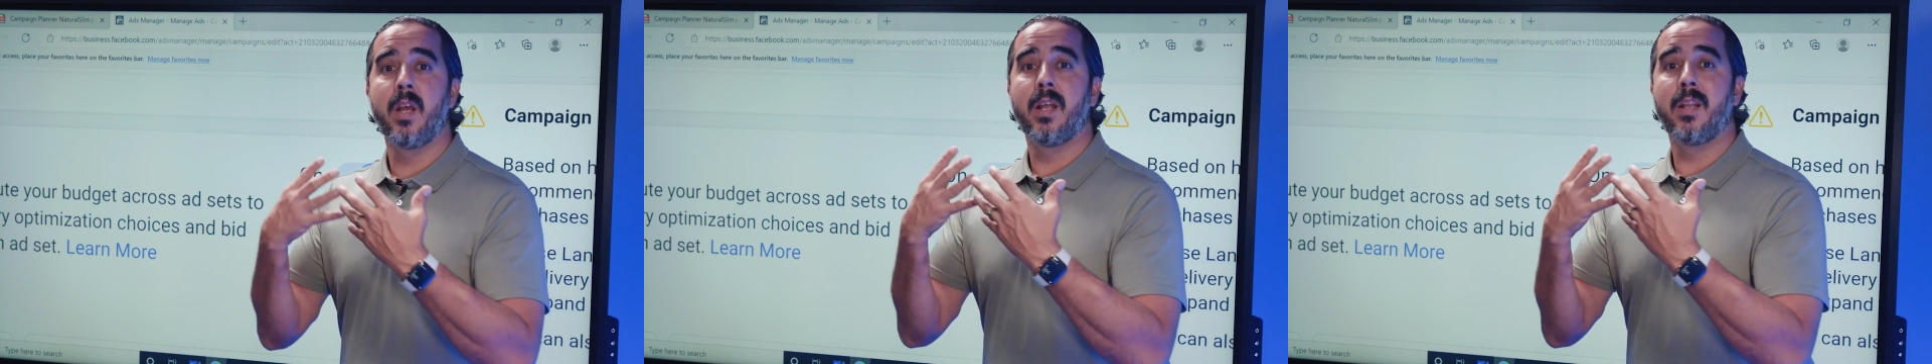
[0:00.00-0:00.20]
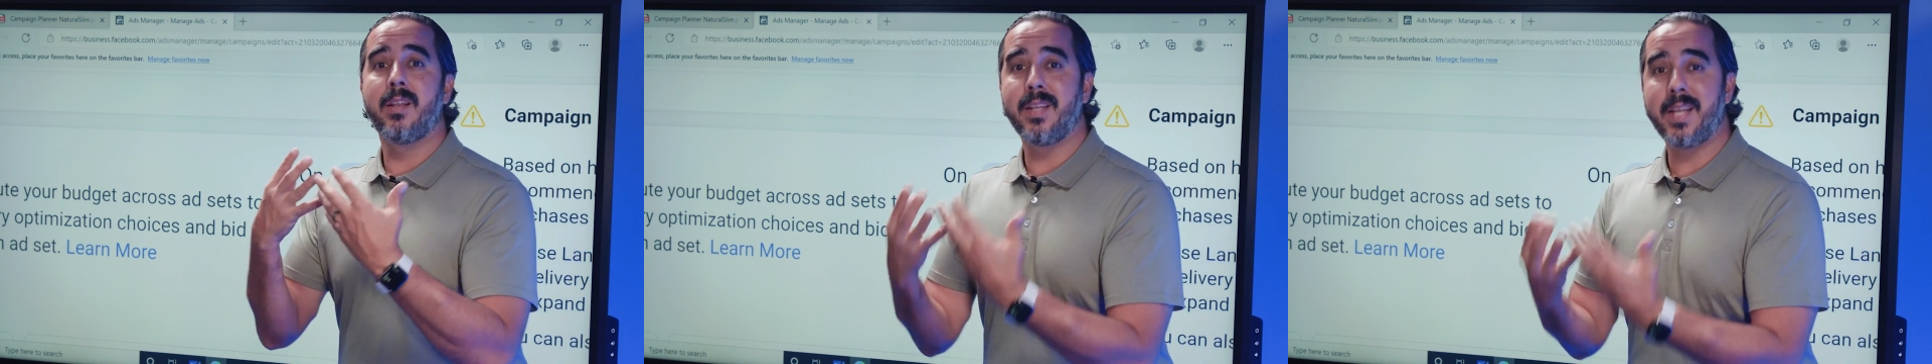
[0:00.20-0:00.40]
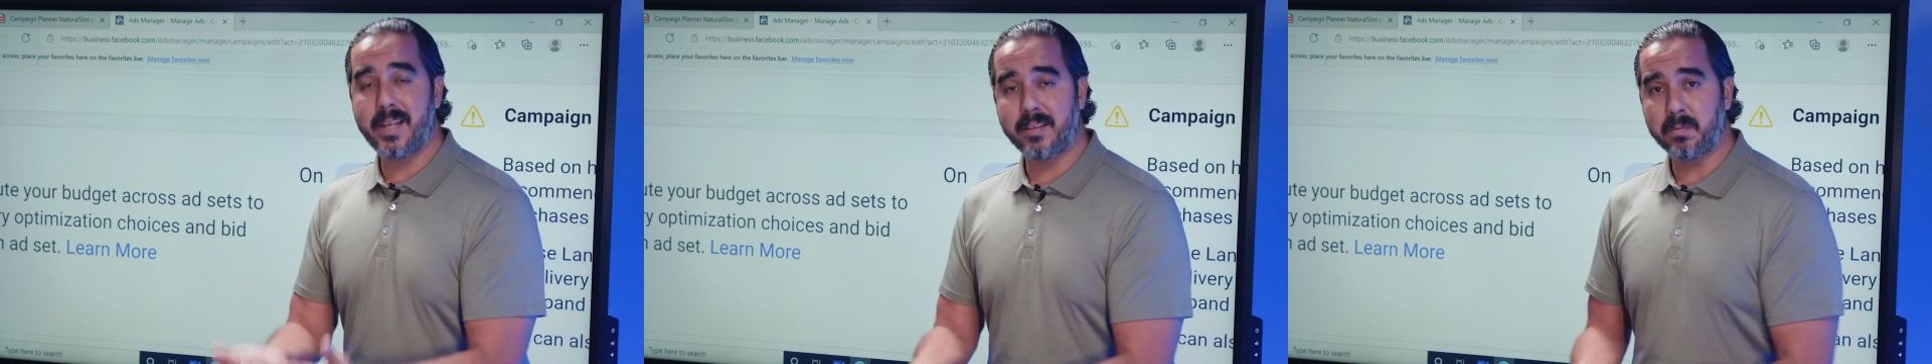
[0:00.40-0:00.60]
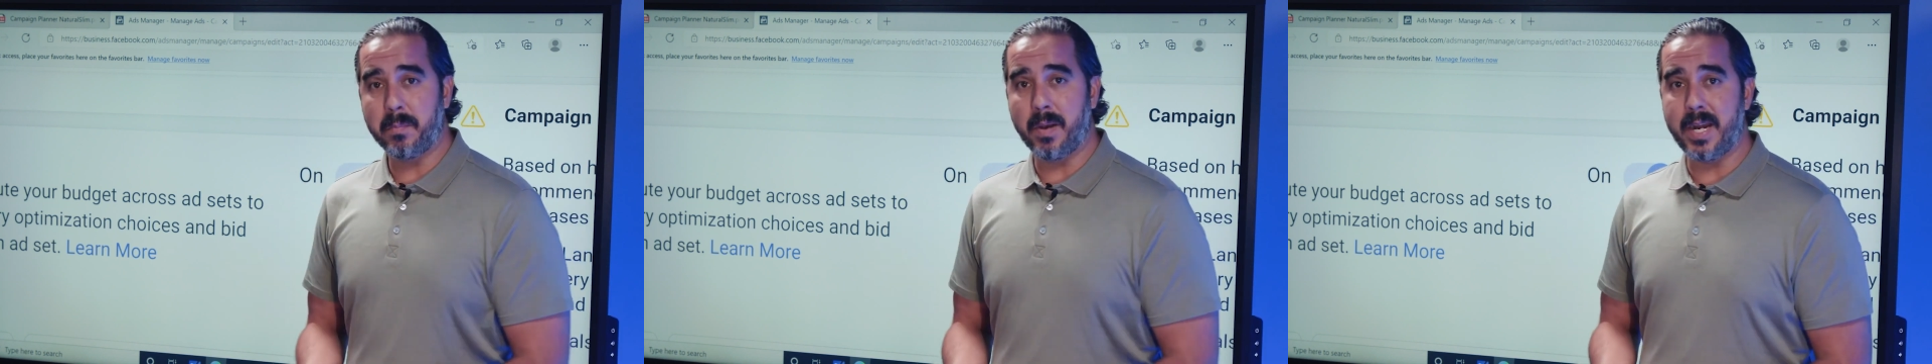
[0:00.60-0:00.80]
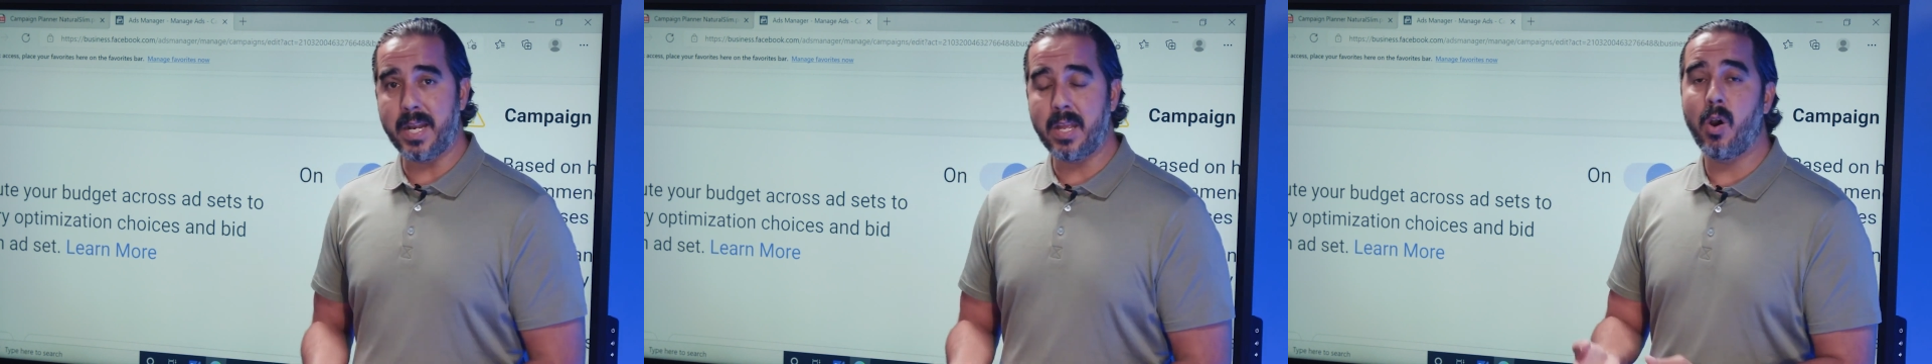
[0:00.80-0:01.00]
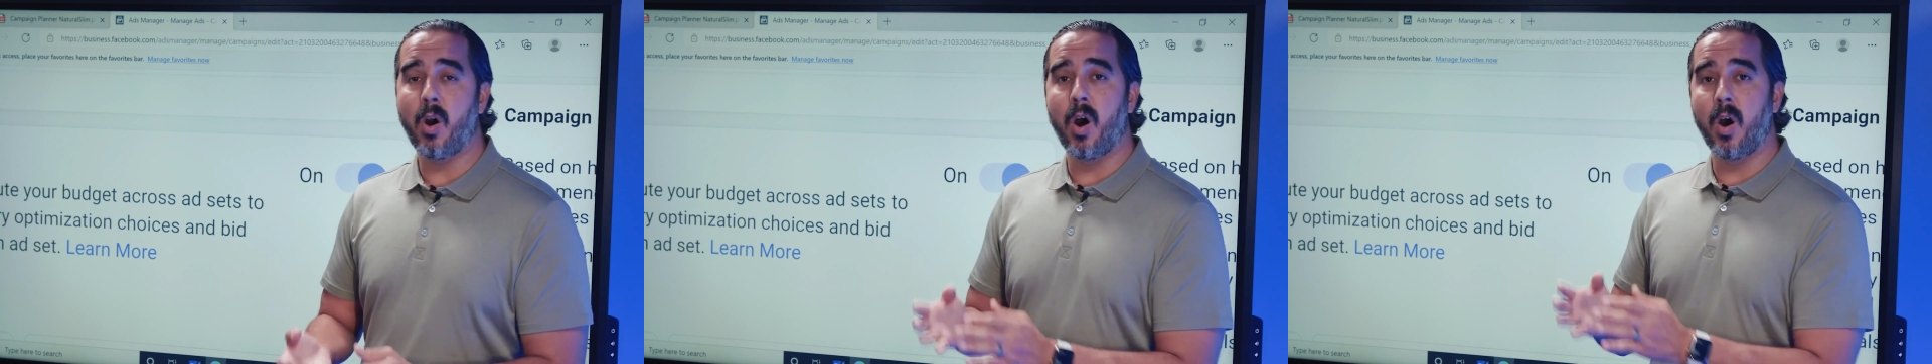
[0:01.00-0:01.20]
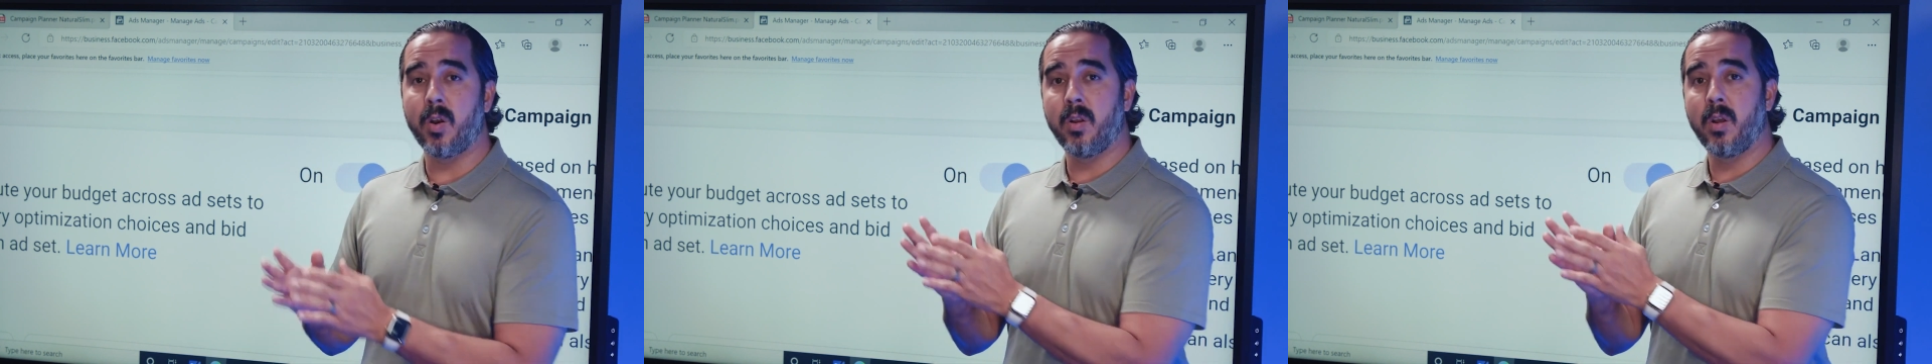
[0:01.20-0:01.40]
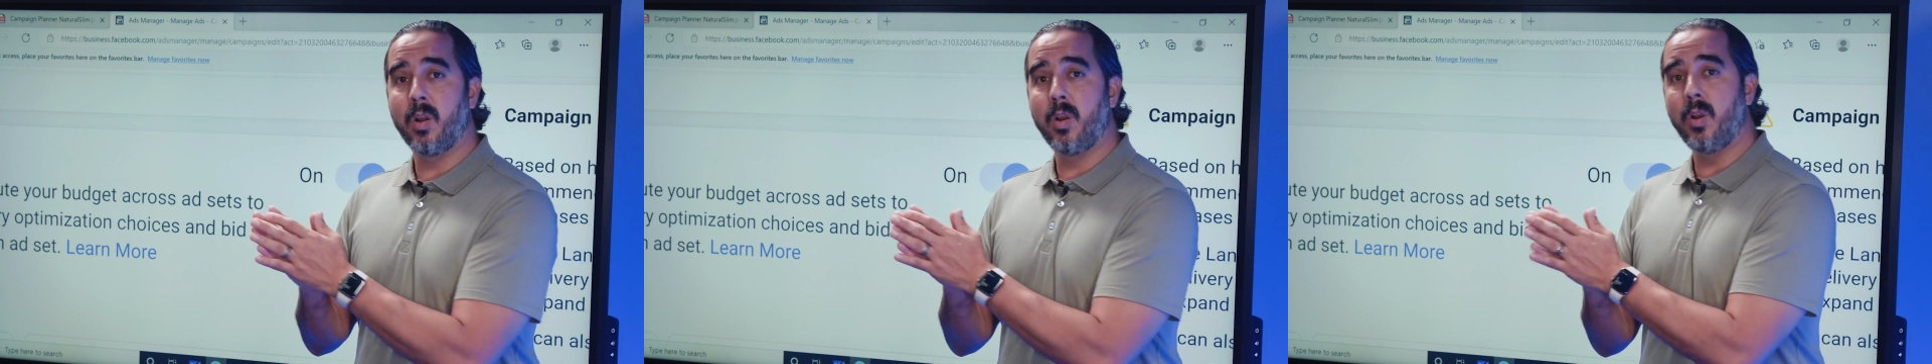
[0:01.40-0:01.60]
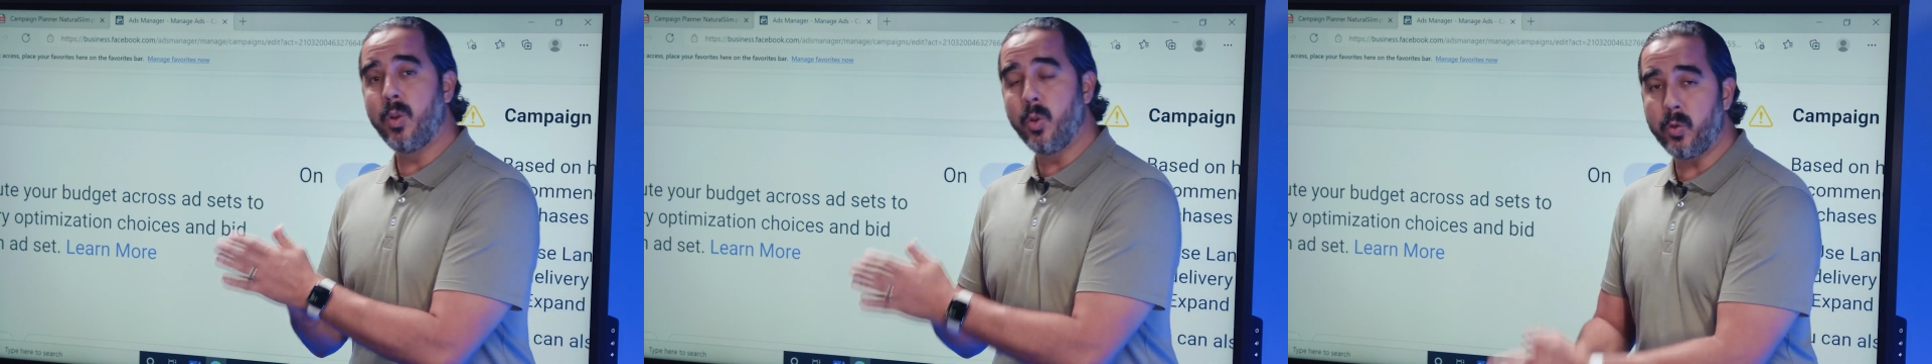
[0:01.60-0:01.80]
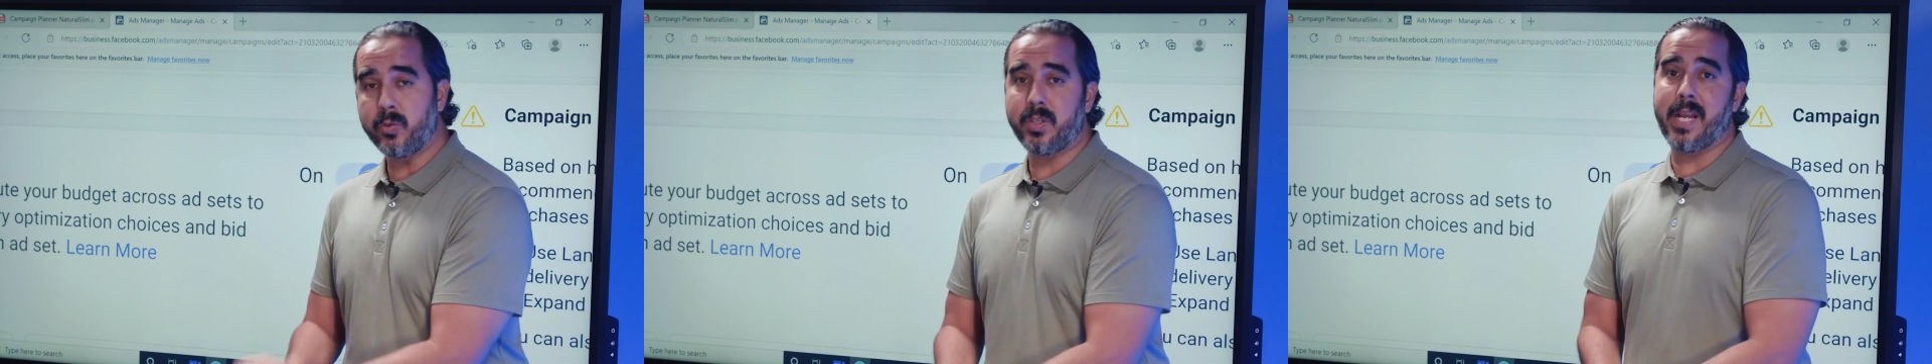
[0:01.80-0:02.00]
less money on
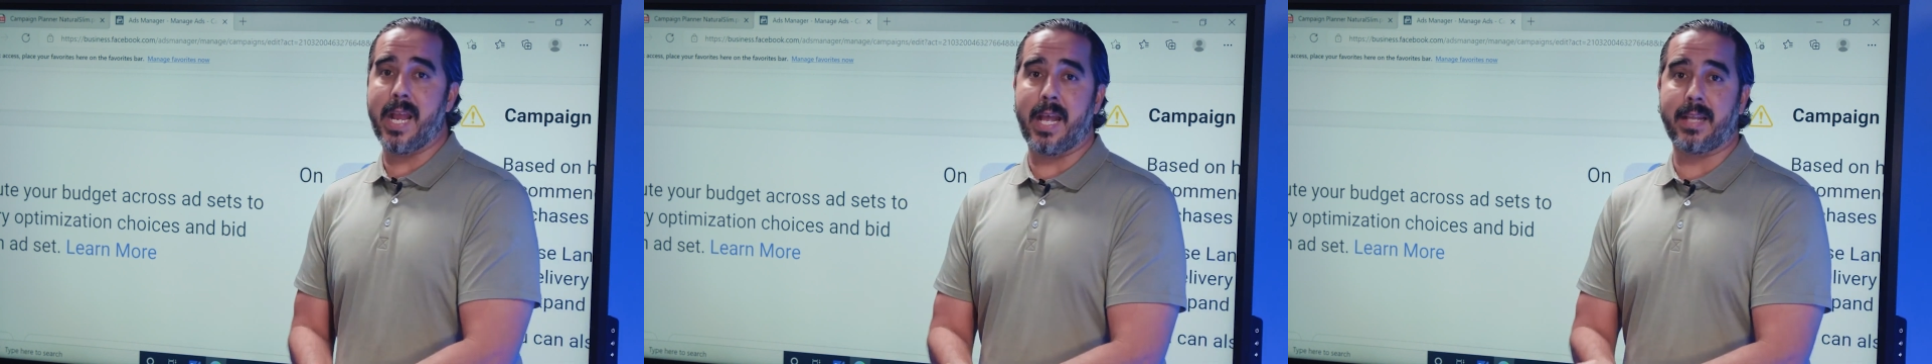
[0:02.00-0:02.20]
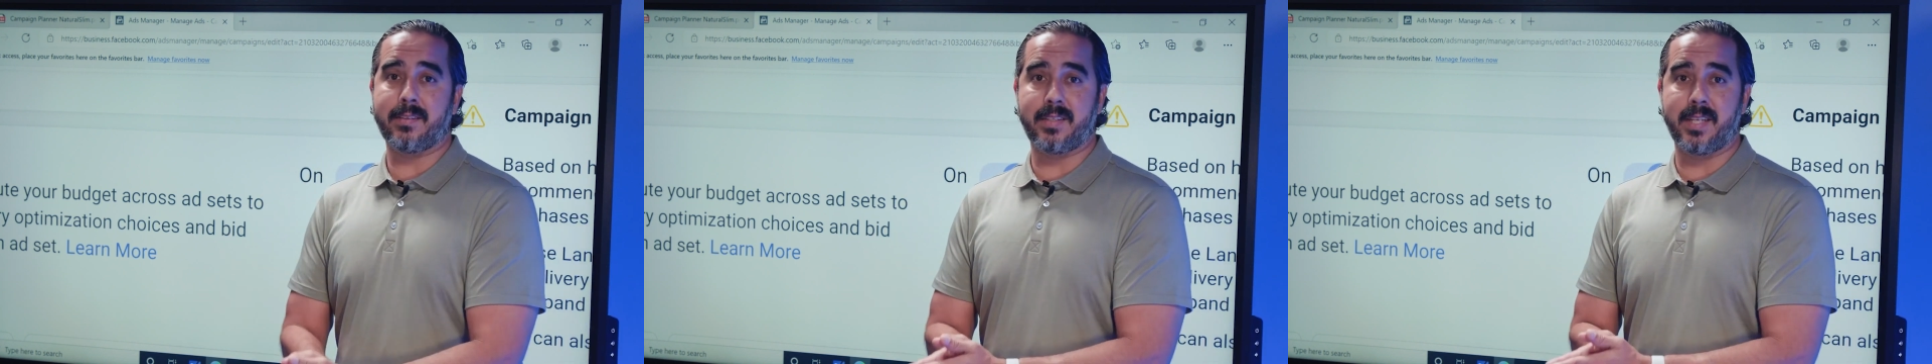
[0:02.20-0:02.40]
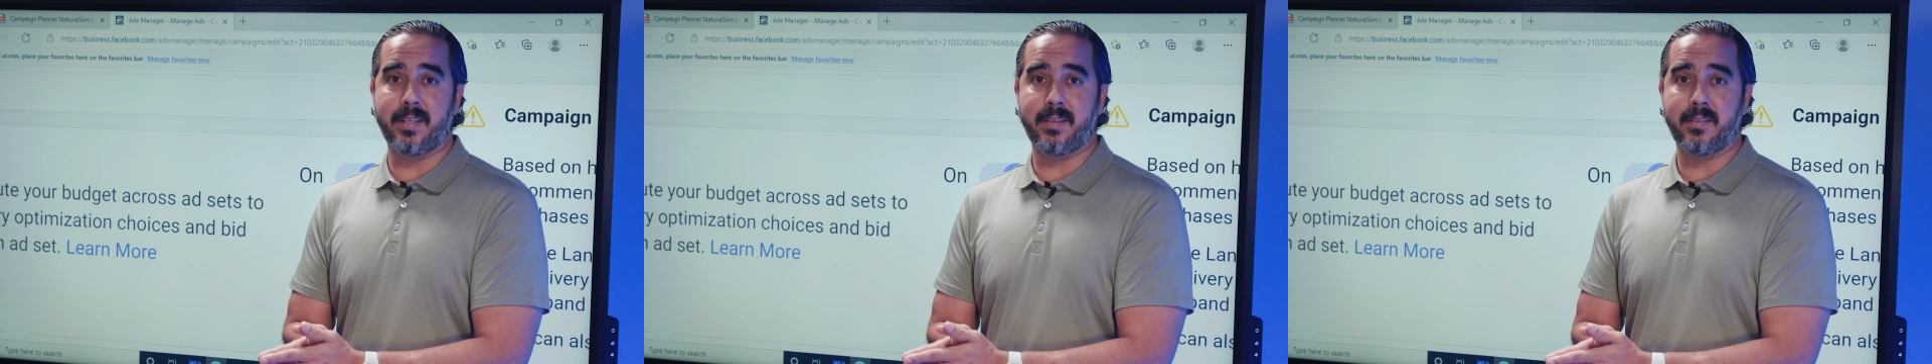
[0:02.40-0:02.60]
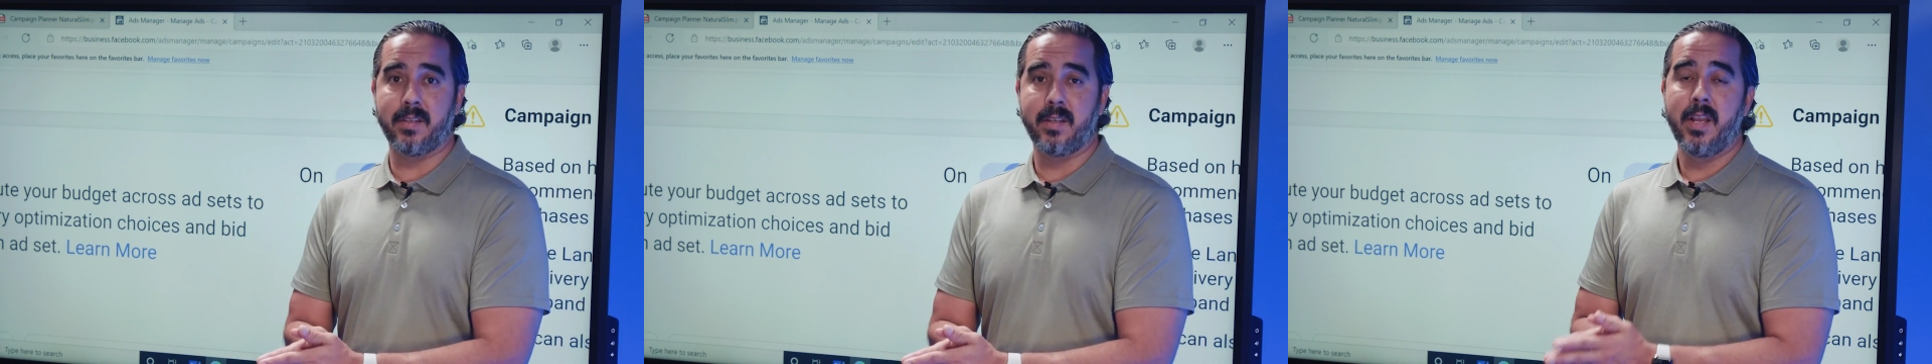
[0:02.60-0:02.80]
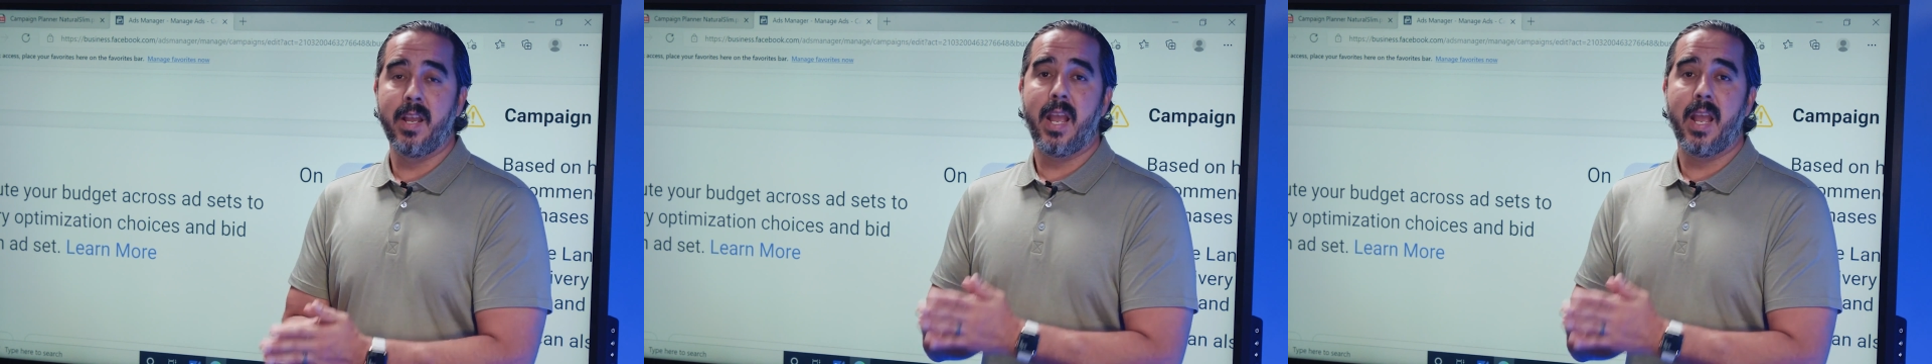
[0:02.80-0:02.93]
losing ad sets